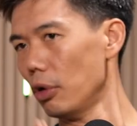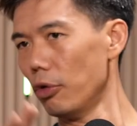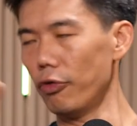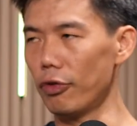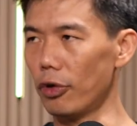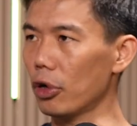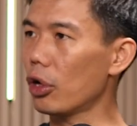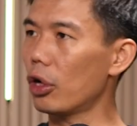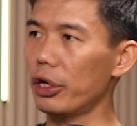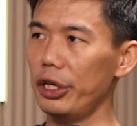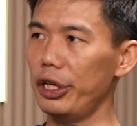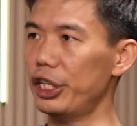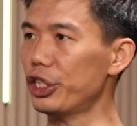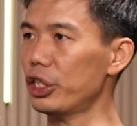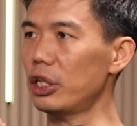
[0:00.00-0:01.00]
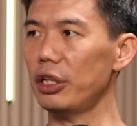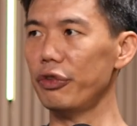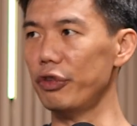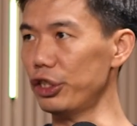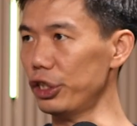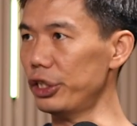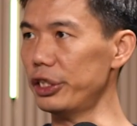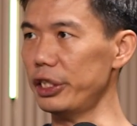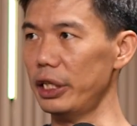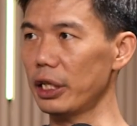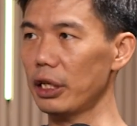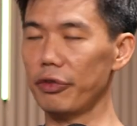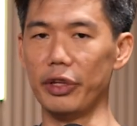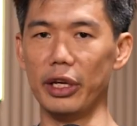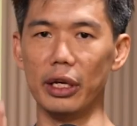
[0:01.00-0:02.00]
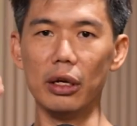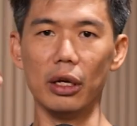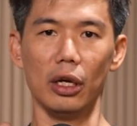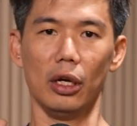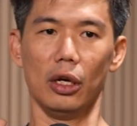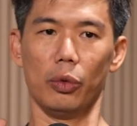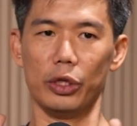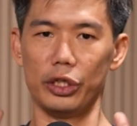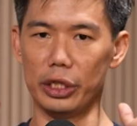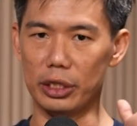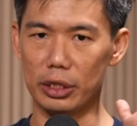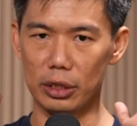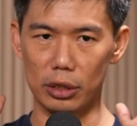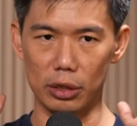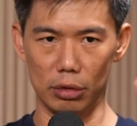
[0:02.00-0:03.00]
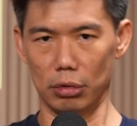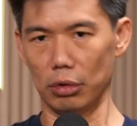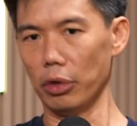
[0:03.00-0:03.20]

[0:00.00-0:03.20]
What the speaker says: overall coordination and efficiency kind of thing, which is,